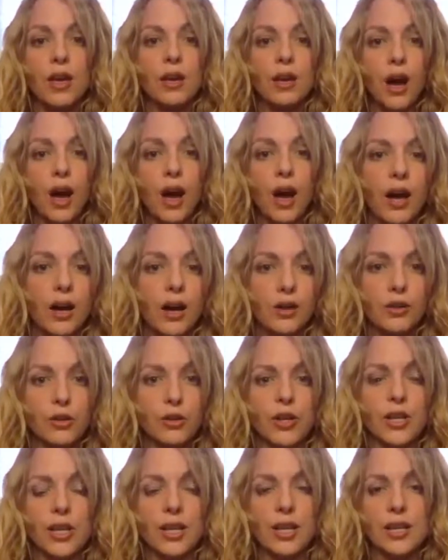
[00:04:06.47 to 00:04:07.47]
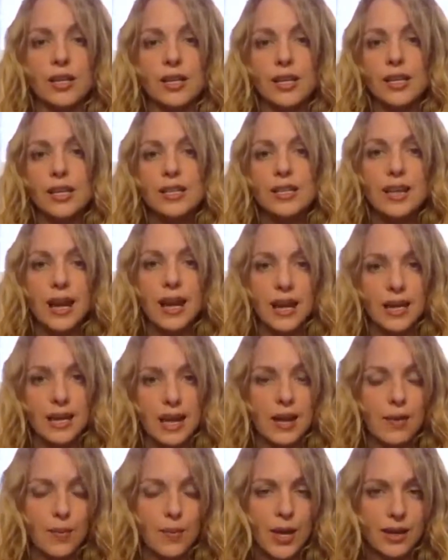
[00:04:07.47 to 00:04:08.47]
concrete
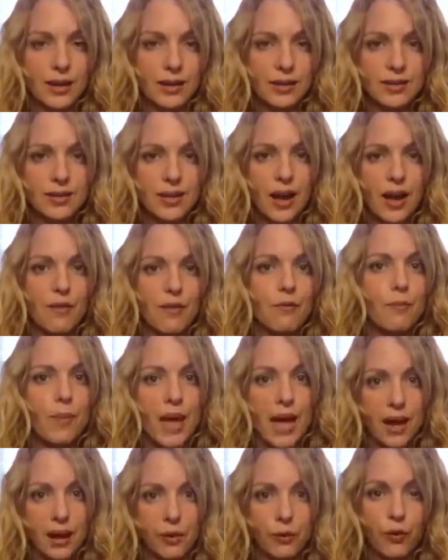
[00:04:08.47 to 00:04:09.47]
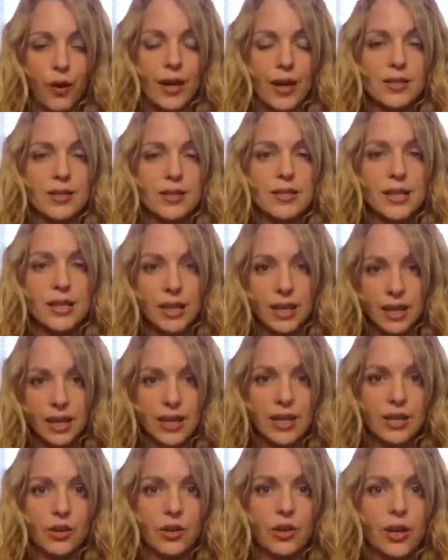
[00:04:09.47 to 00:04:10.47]
dynamics of manifesting
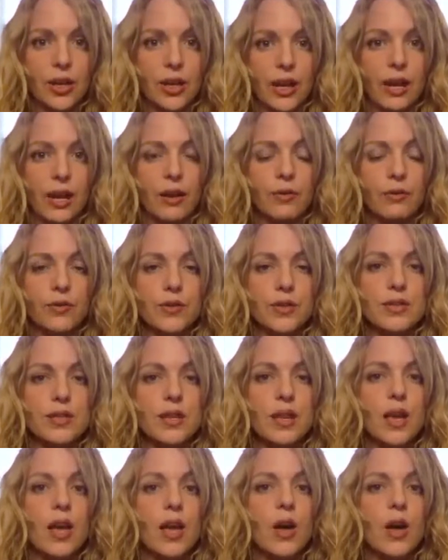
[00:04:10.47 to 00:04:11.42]
in your gifts,